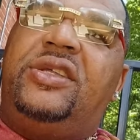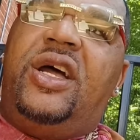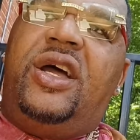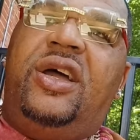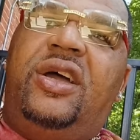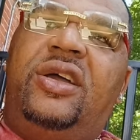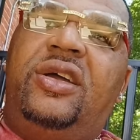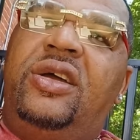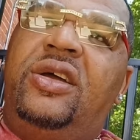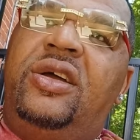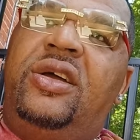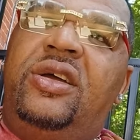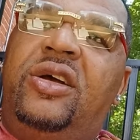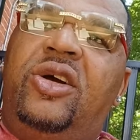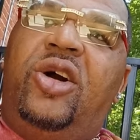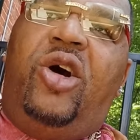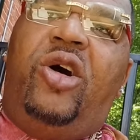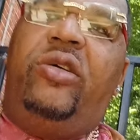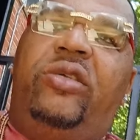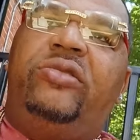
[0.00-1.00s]
that
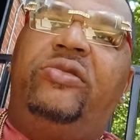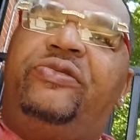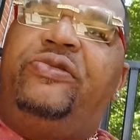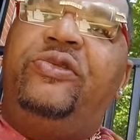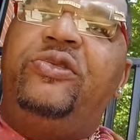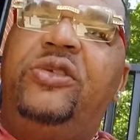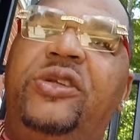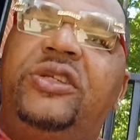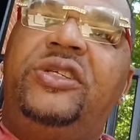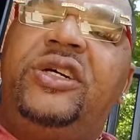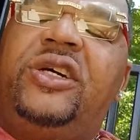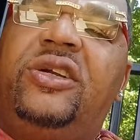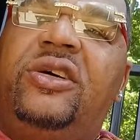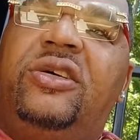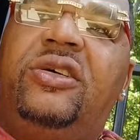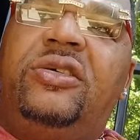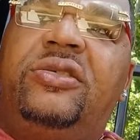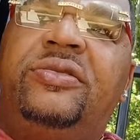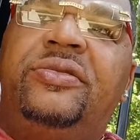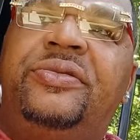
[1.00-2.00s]
aren't foolish at
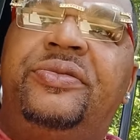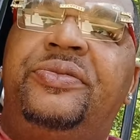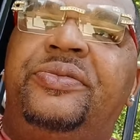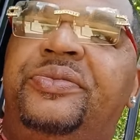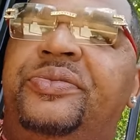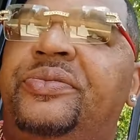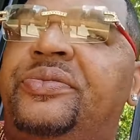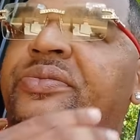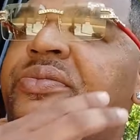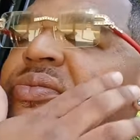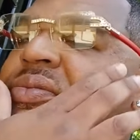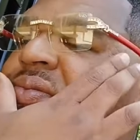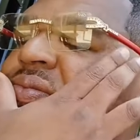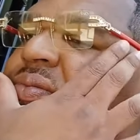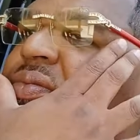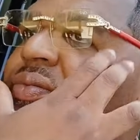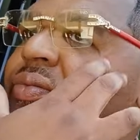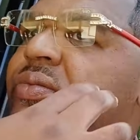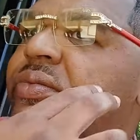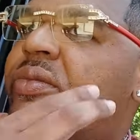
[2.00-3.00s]
all.
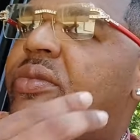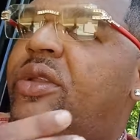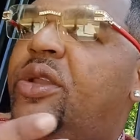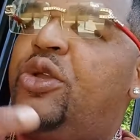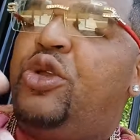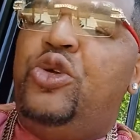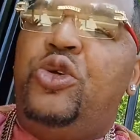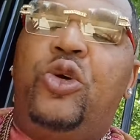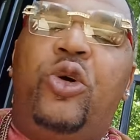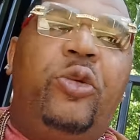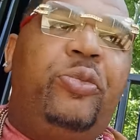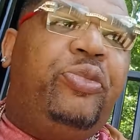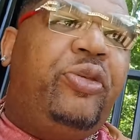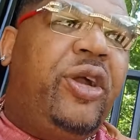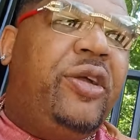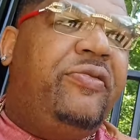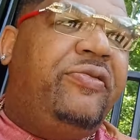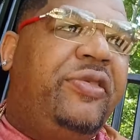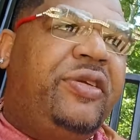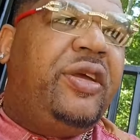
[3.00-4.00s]
You don't
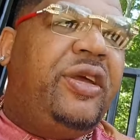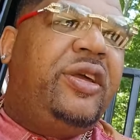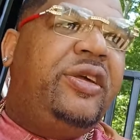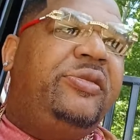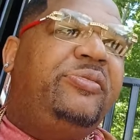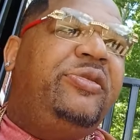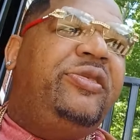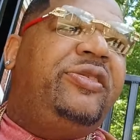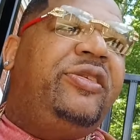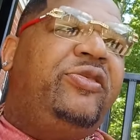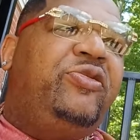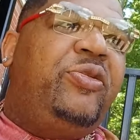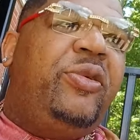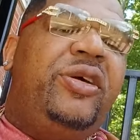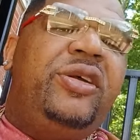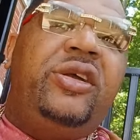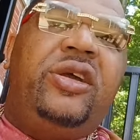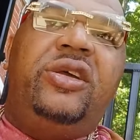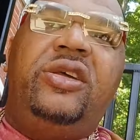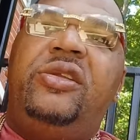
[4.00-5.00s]
pray for your enemies. That's why your